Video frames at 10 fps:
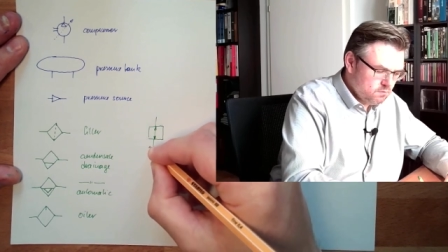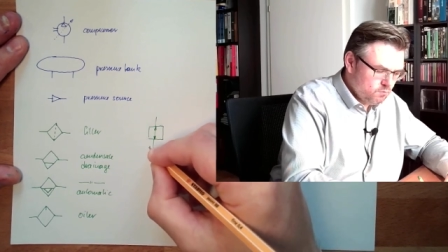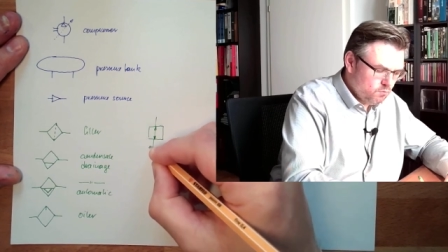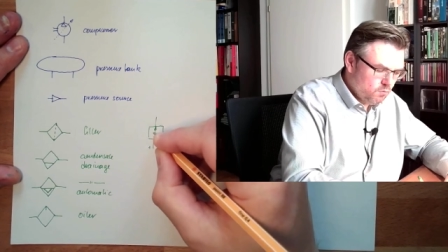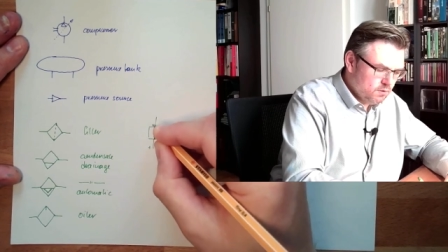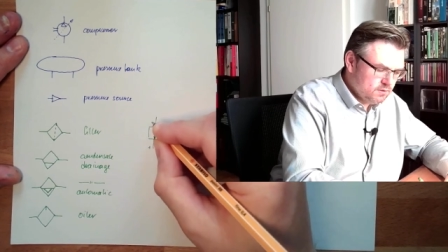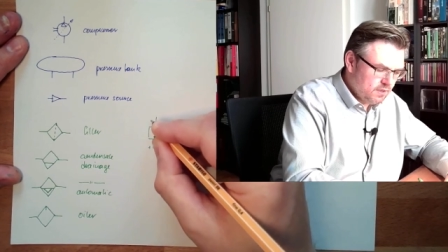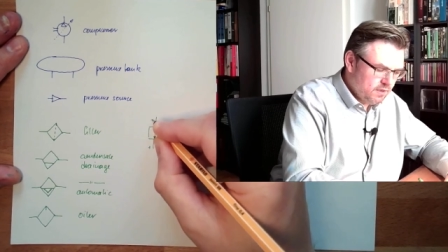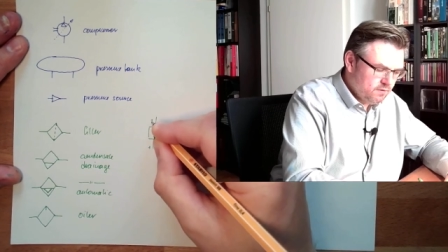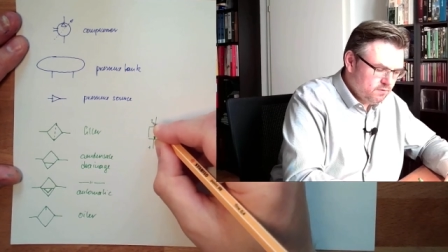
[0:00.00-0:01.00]
One
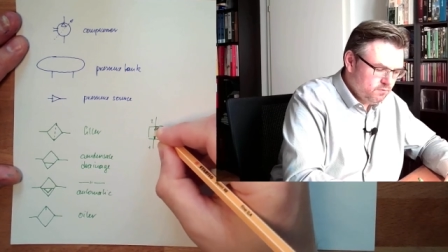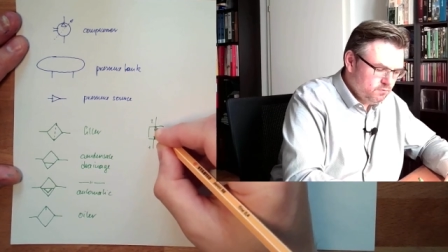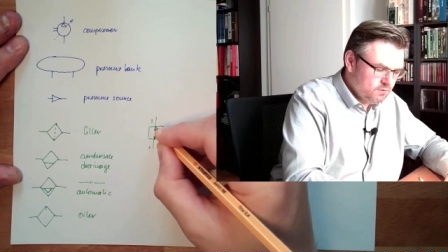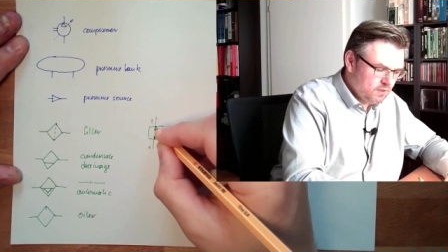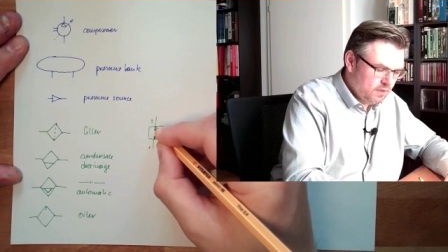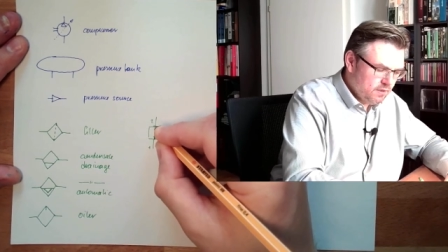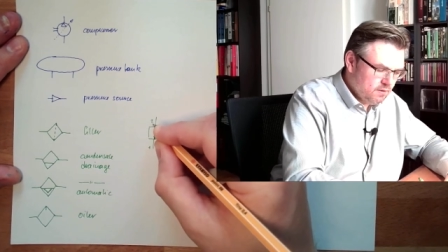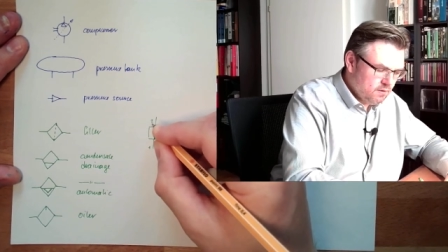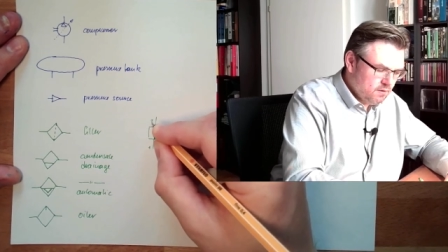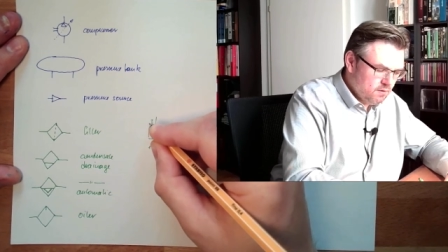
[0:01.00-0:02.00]
side, two side,
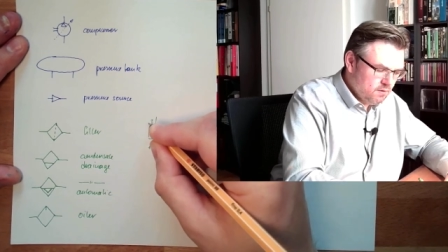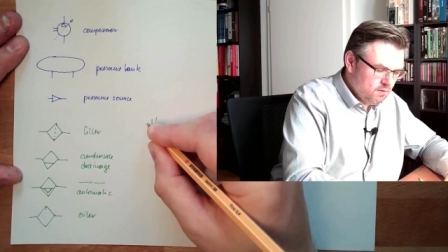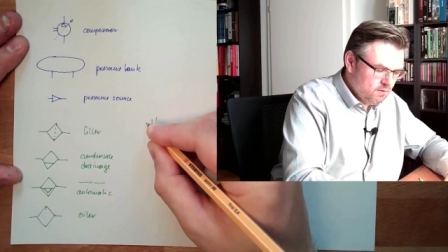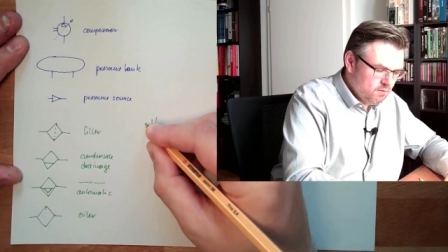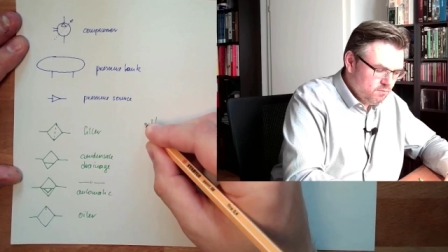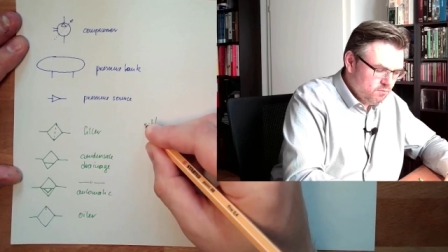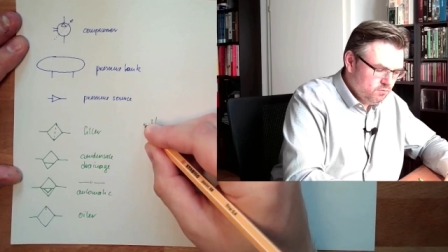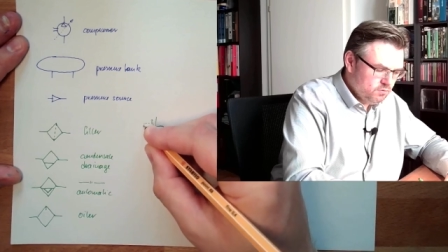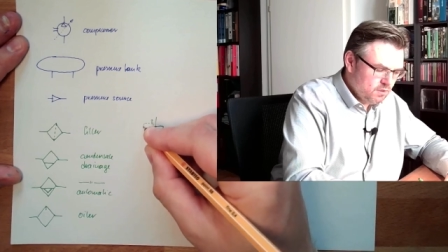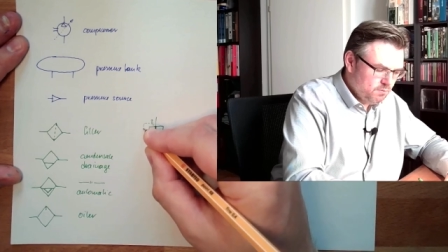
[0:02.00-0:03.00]

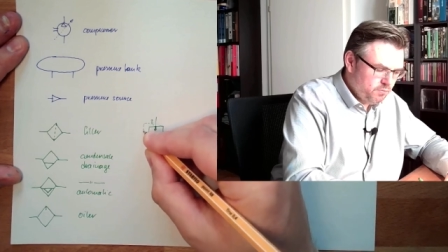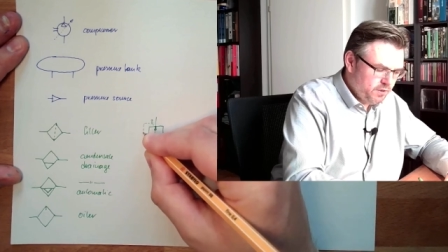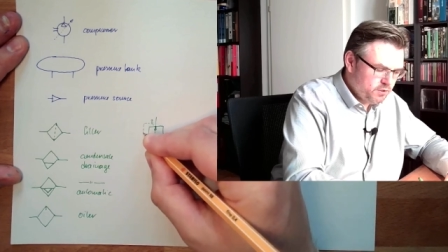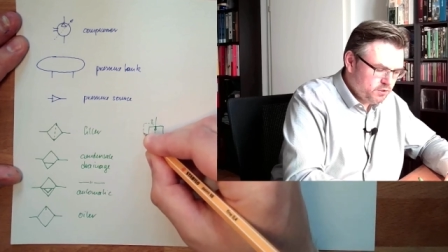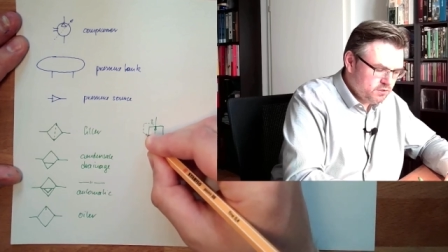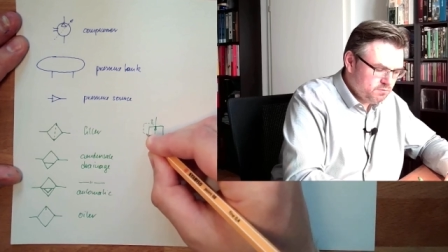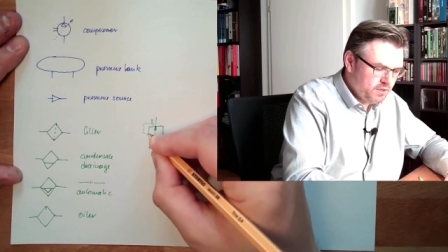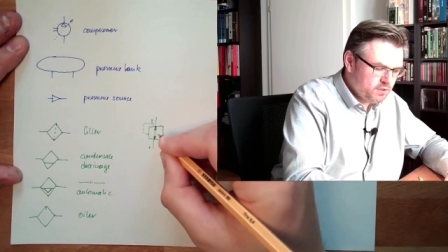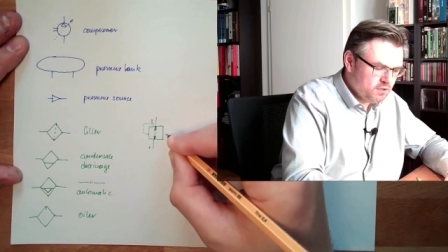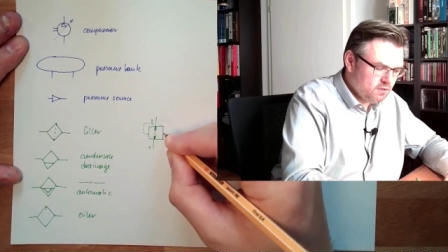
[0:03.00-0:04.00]
two side pressure is
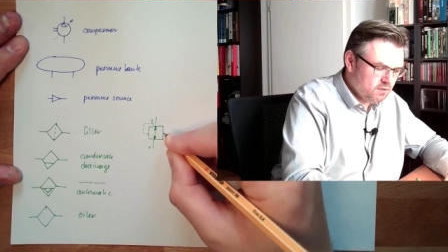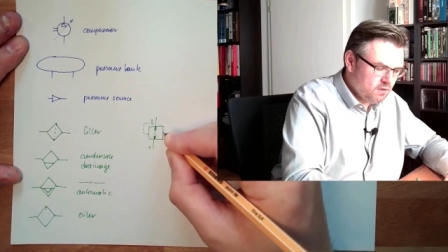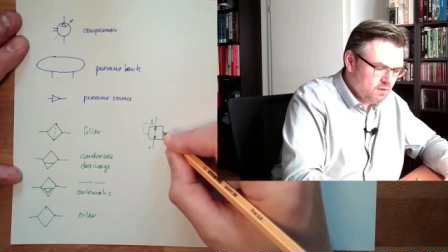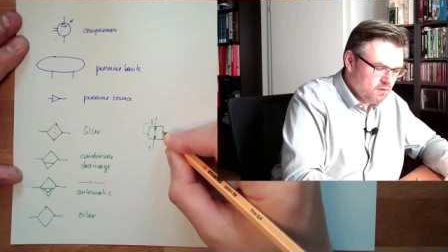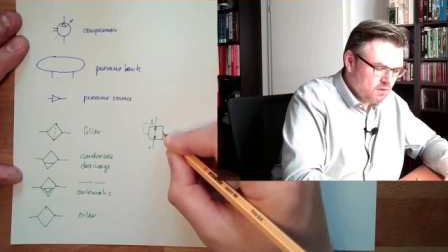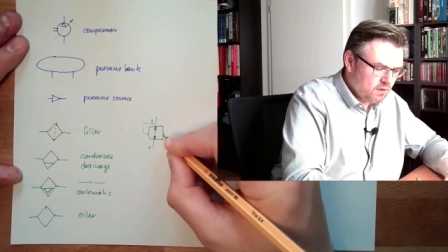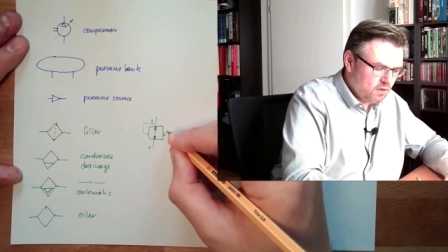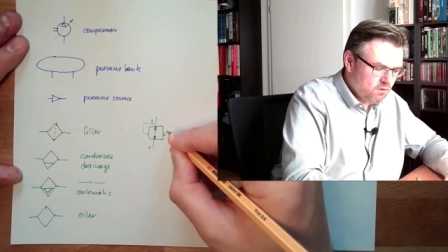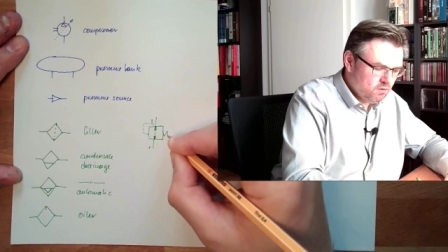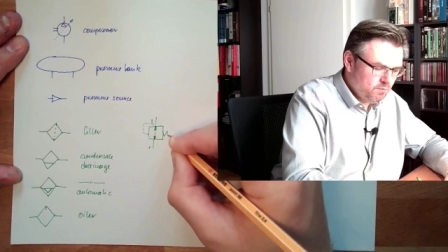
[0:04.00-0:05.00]
measured,
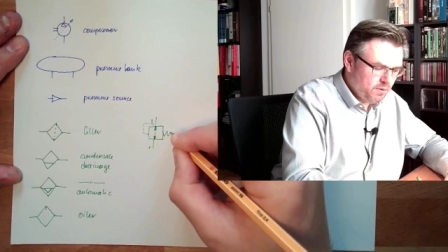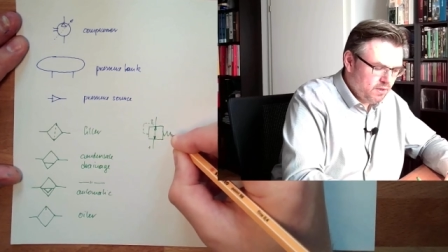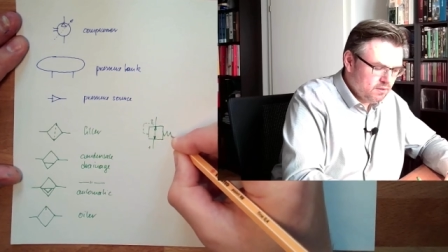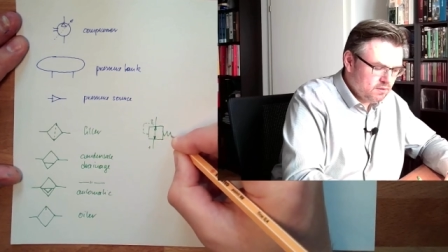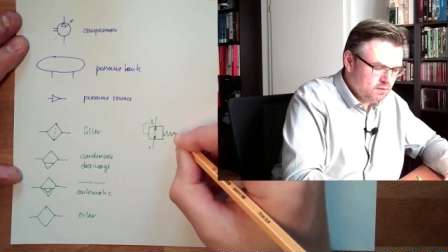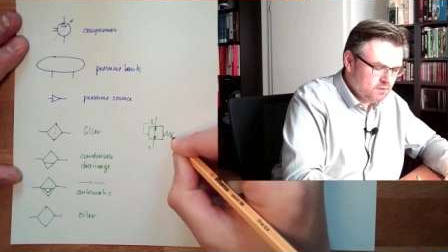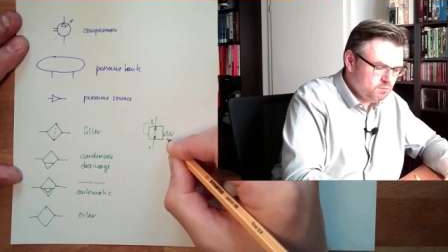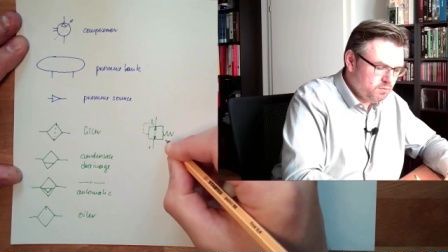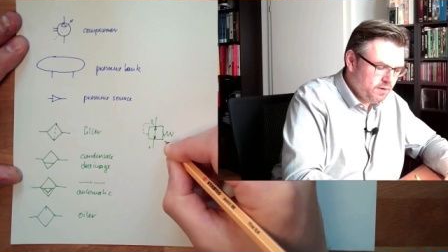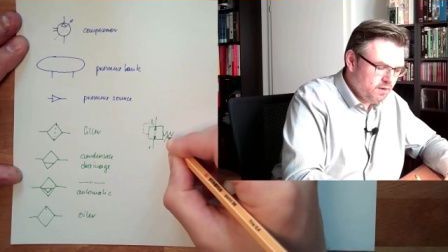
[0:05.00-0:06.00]
counterpart
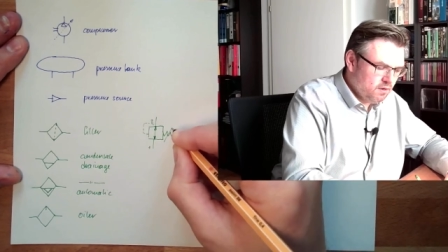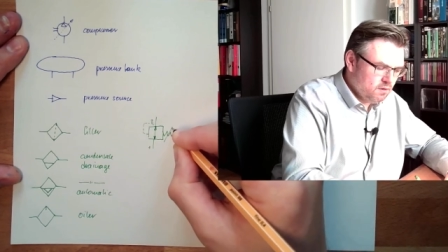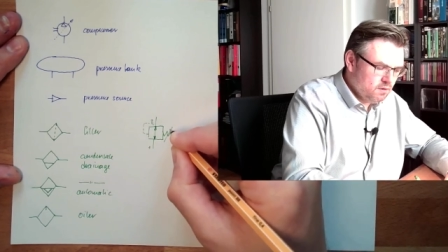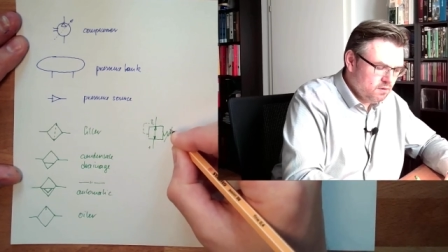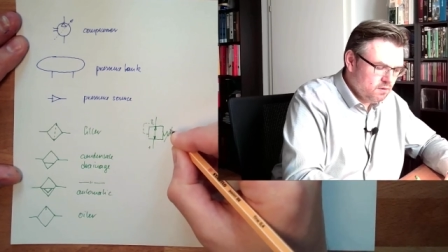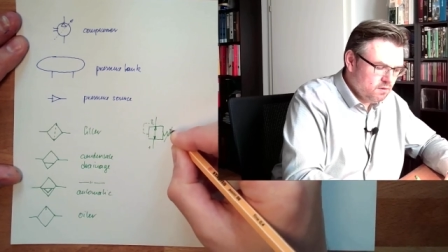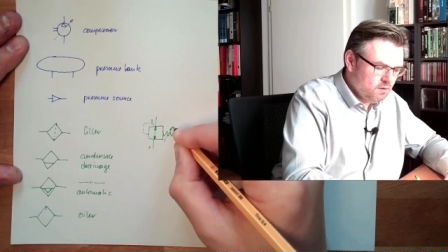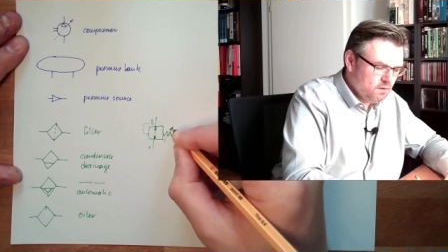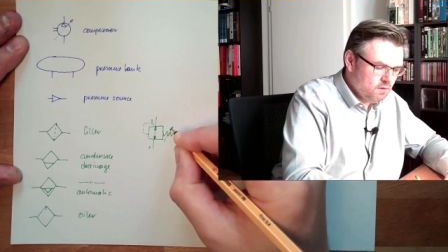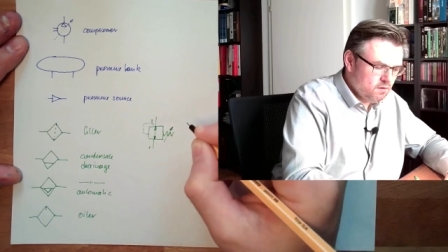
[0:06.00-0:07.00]
spring,
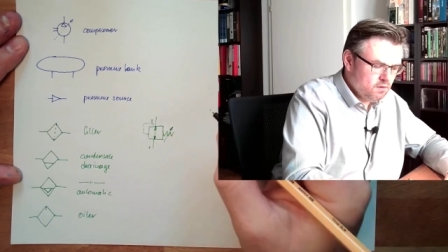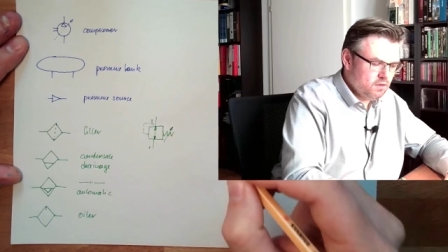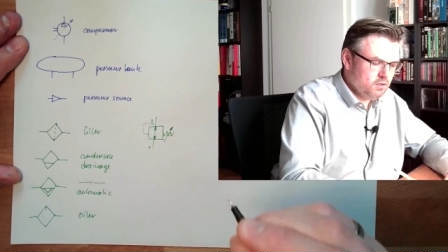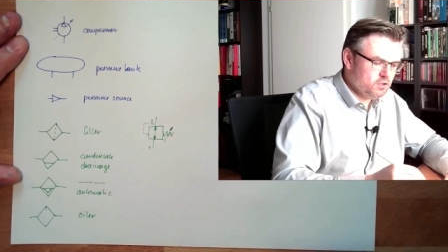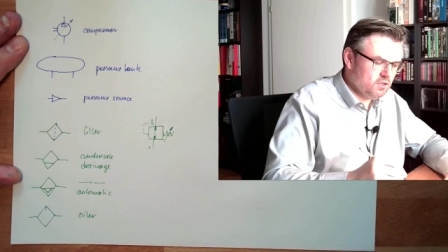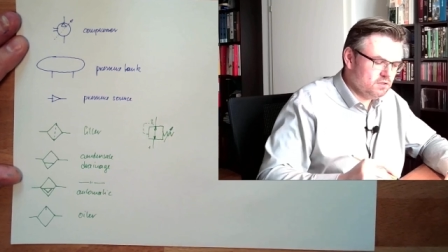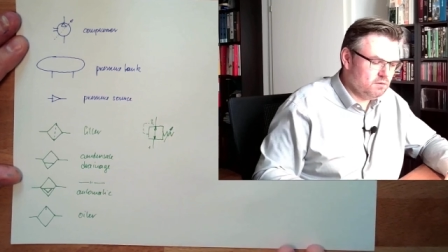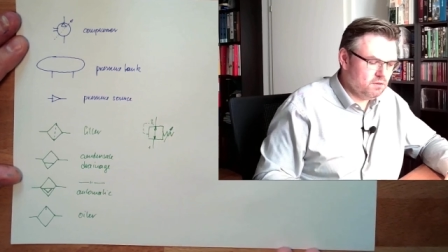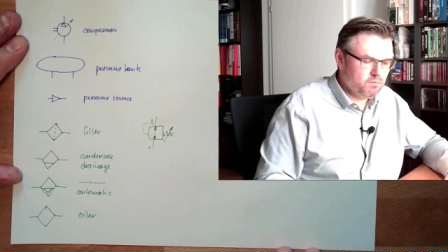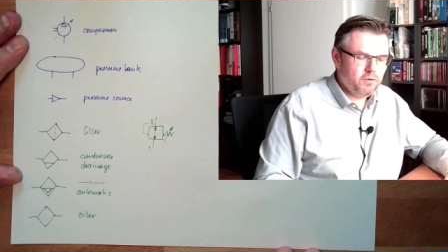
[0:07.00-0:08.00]

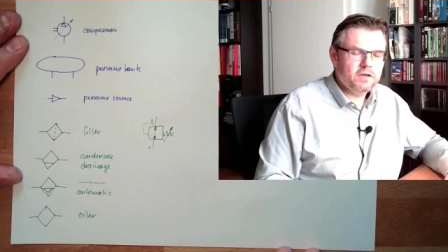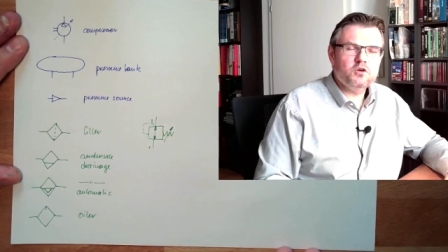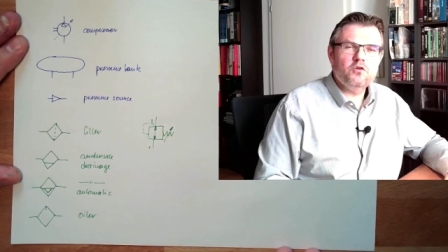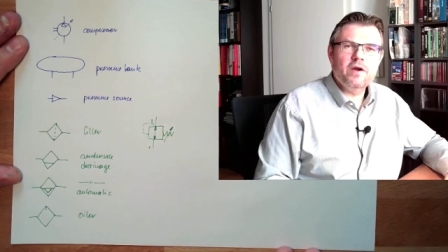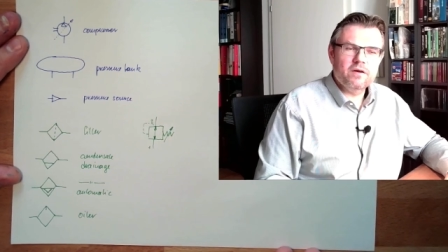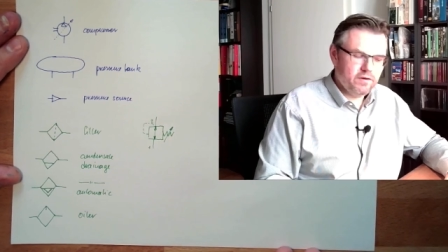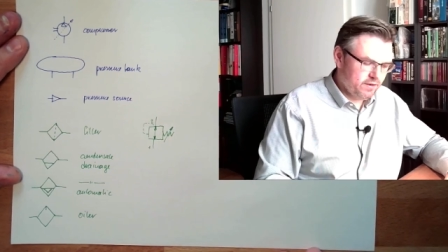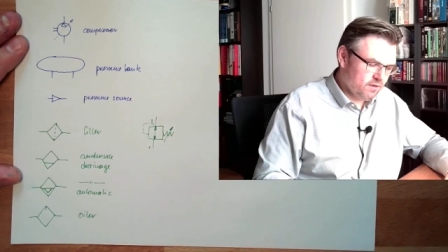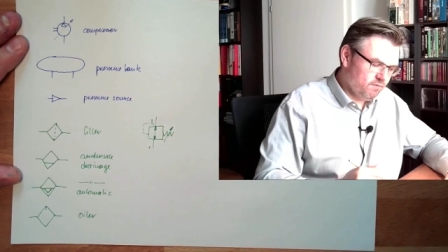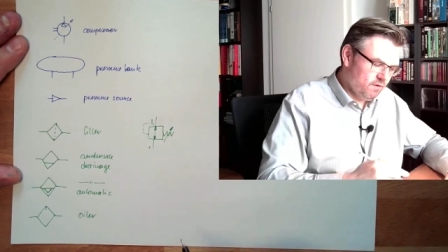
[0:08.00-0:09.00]
adjustable, pressure
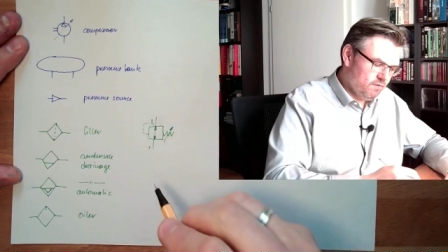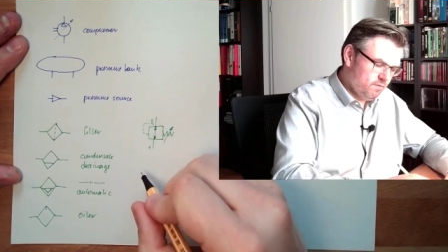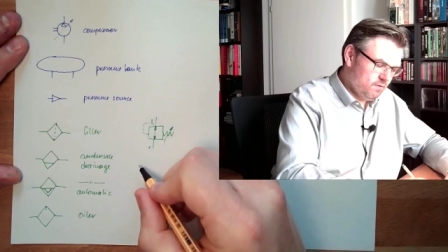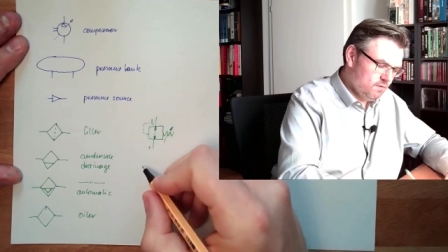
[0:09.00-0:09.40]
regulating valve.